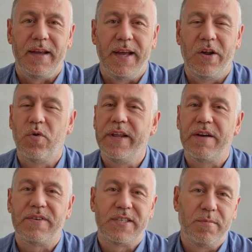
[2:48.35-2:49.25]
it only
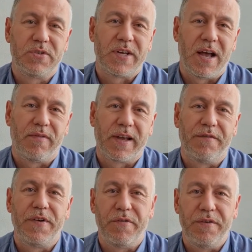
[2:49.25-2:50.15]
ever seems to have like
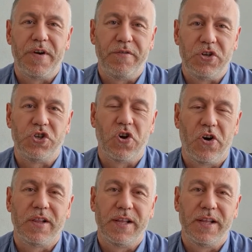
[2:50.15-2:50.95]
a very very short